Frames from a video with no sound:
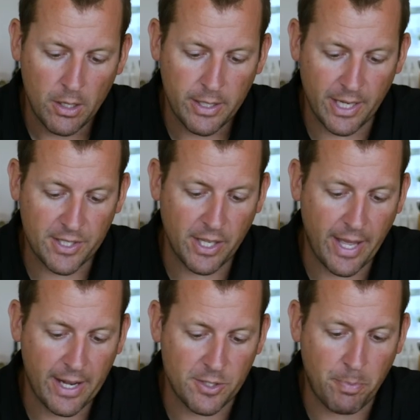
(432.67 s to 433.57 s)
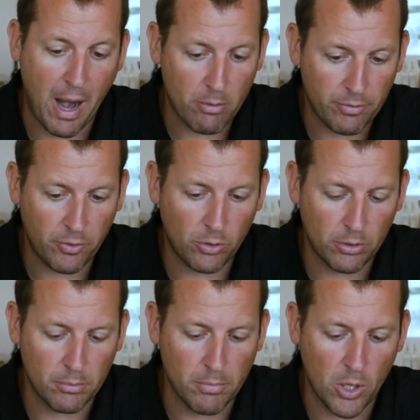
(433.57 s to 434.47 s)
Next to that is
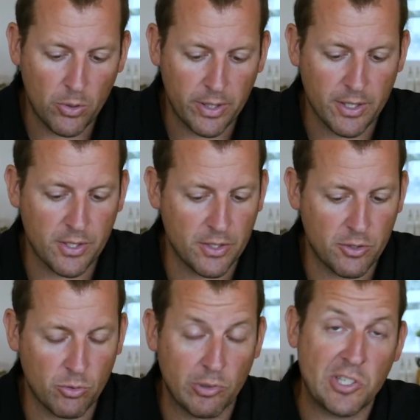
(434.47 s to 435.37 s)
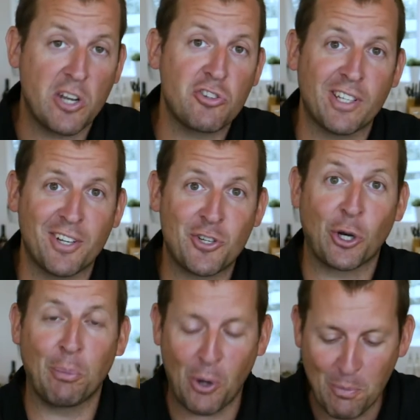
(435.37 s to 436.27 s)
powerful mode. This is essentially a
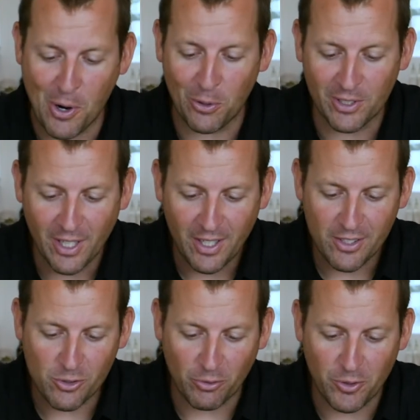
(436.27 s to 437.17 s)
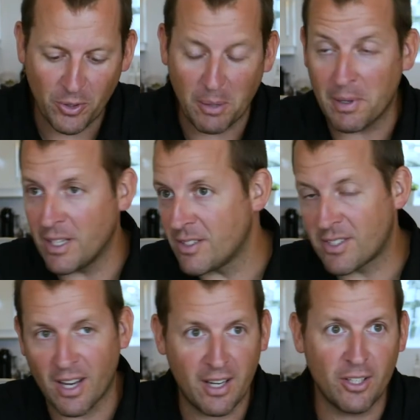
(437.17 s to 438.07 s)
turbo mode. So if you come in,
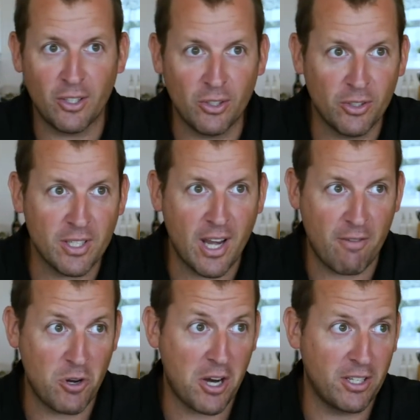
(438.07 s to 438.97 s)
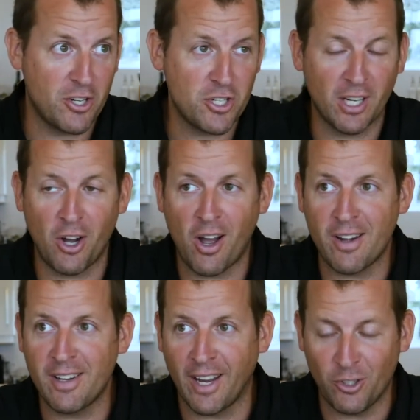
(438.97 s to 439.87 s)
say you didn't have your air conditioning
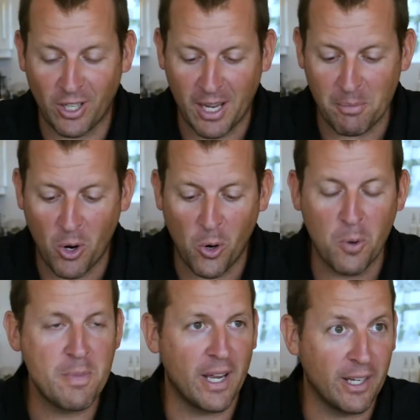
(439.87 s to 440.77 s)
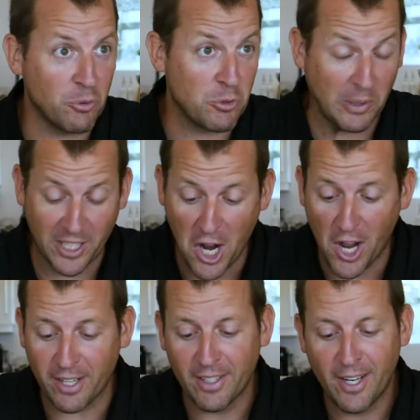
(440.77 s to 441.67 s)
on and you came home and it was really
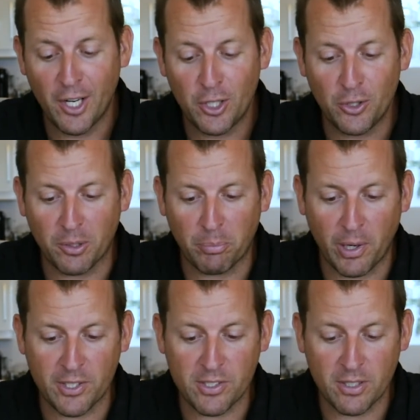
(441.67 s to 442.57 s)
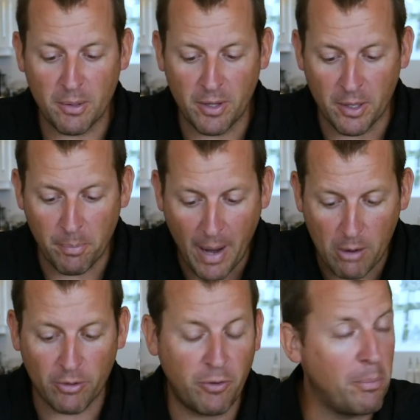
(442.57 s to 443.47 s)
hot, you could press the
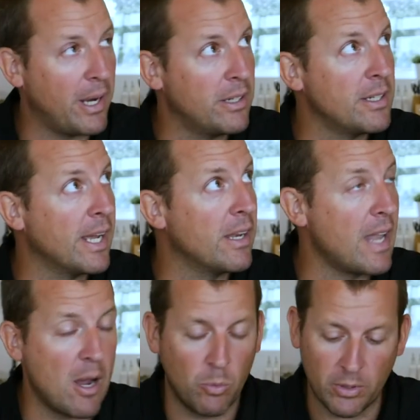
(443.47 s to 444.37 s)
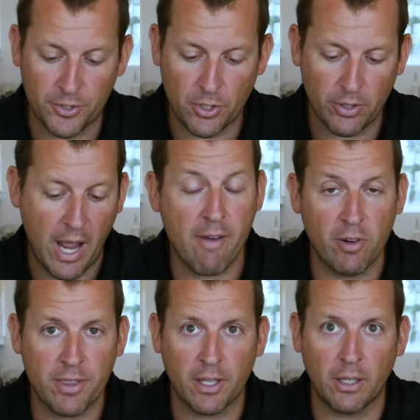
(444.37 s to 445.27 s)
powerful button and that will turn
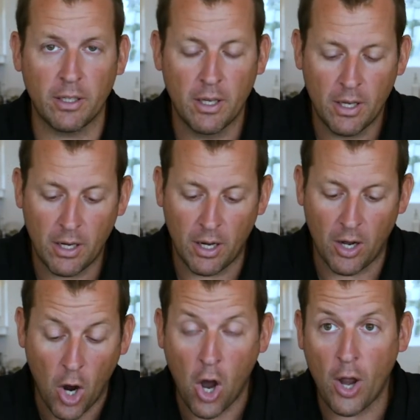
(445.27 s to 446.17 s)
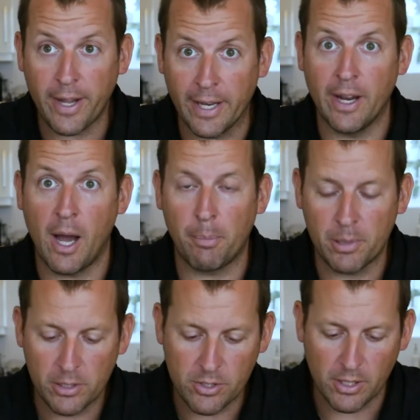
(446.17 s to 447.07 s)
everything on and
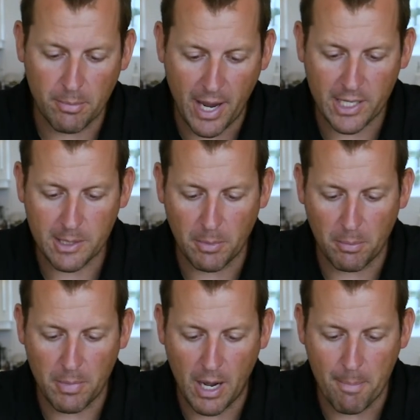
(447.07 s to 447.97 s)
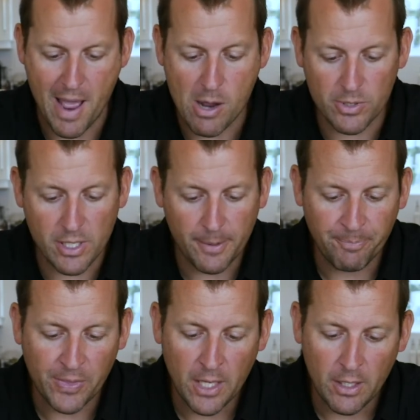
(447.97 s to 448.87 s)
up to the maximum amount.
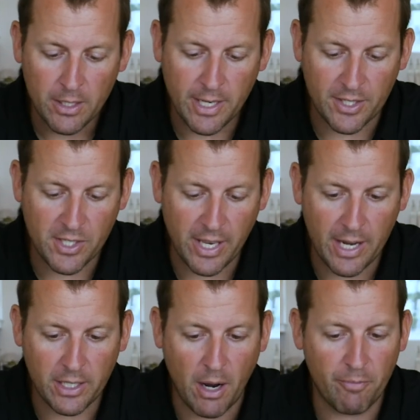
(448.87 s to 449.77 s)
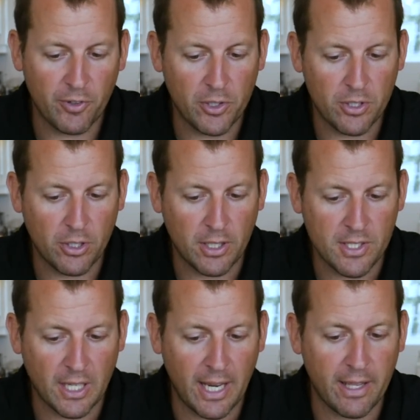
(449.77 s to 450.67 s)
Next to that, comfort, you can
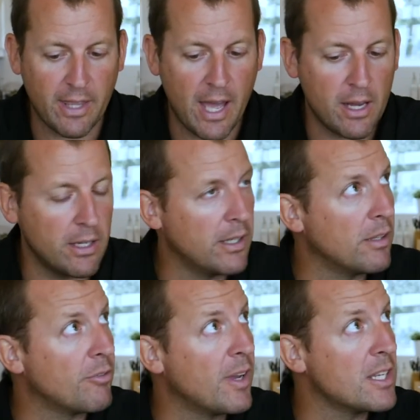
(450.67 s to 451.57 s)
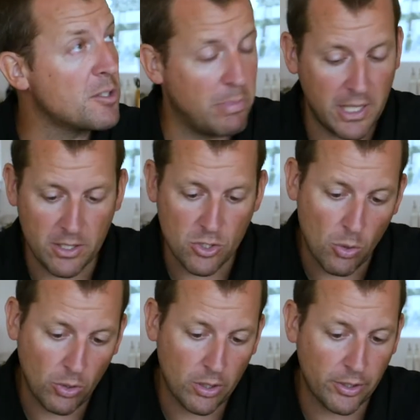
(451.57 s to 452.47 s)
select that and the fan speed is
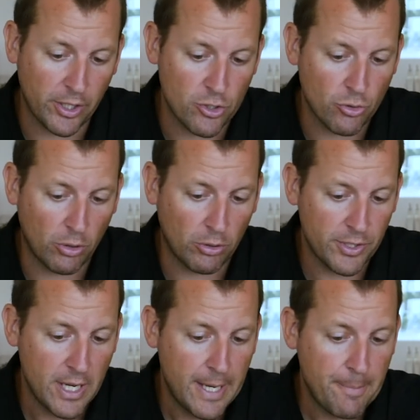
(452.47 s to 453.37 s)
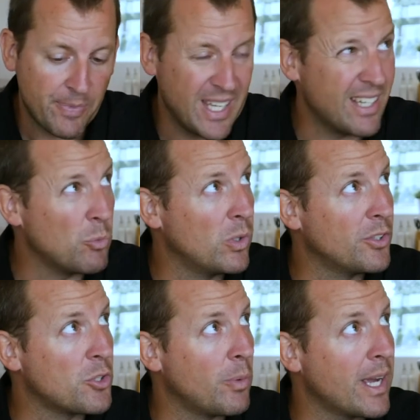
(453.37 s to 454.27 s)
no longer controlled. It will
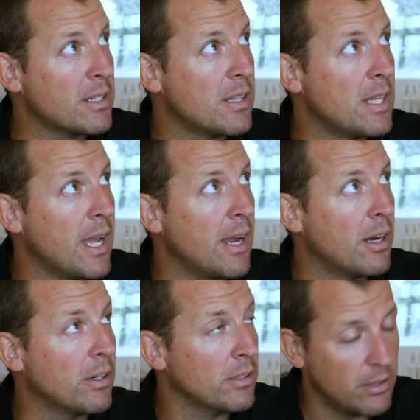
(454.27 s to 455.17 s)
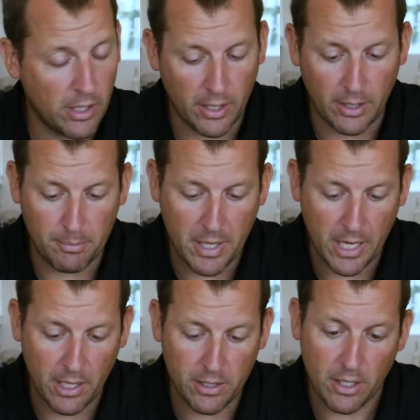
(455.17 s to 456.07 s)
direct the air
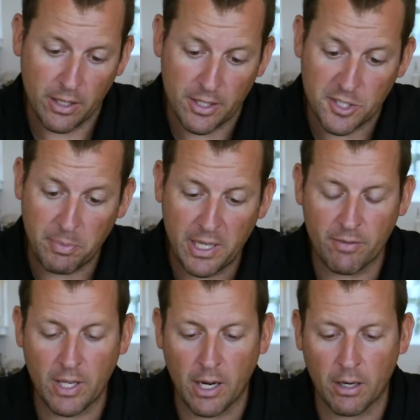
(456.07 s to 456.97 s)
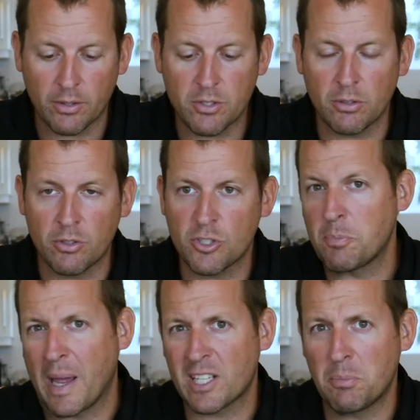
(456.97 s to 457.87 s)
and the speed of the air to
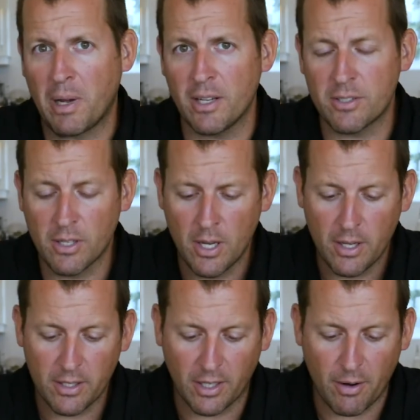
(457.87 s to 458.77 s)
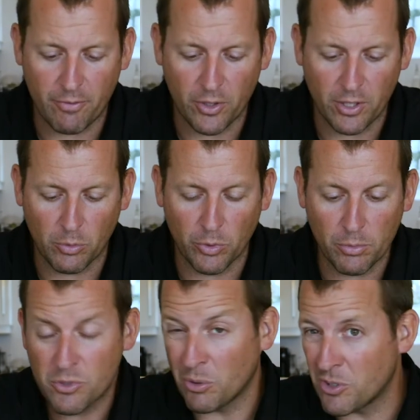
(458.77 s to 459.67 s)
just maximize the comfort in the
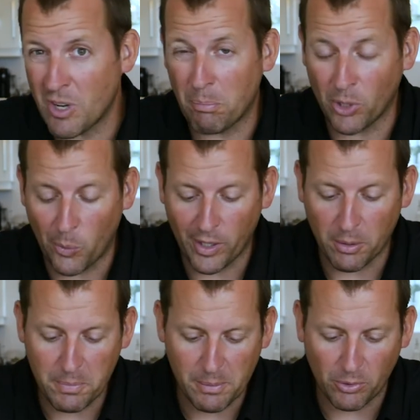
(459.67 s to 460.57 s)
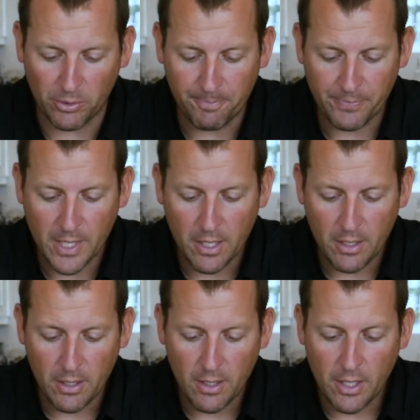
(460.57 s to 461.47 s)
room so it's not blowing on people.
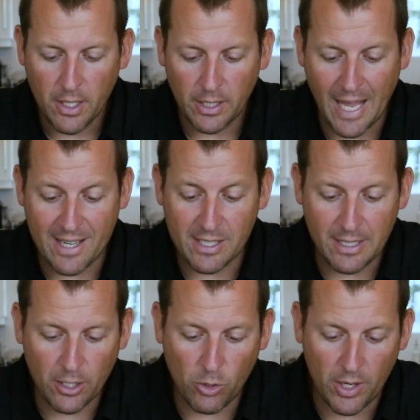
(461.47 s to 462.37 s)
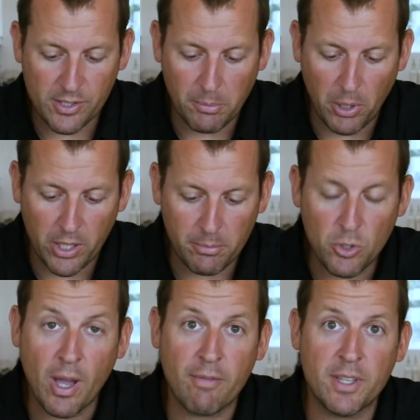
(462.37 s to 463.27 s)
Lastly, across the bottom,
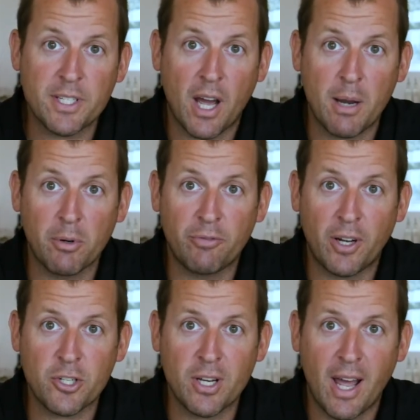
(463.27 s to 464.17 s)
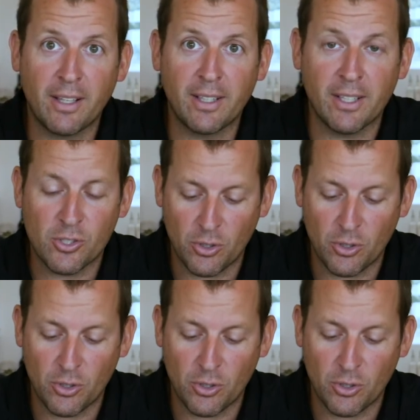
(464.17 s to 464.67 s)
you have the timer functionality.